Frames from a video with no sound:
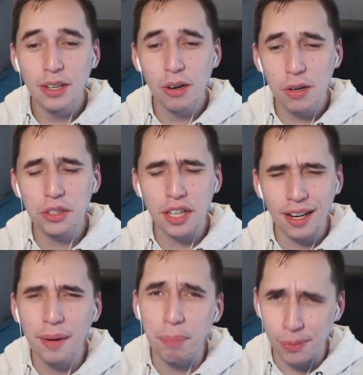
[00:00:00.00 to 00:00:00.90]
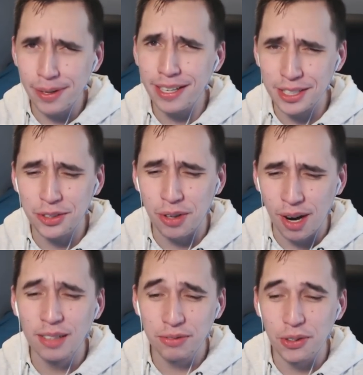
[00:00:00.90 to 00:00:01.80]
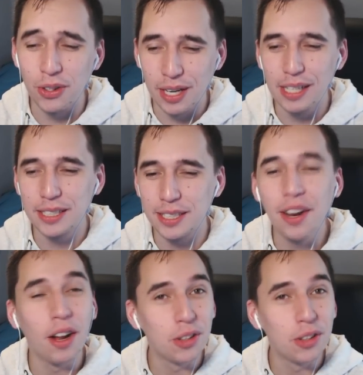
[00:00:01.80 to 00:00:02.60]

Goku's got a pretty strong Full Nelson,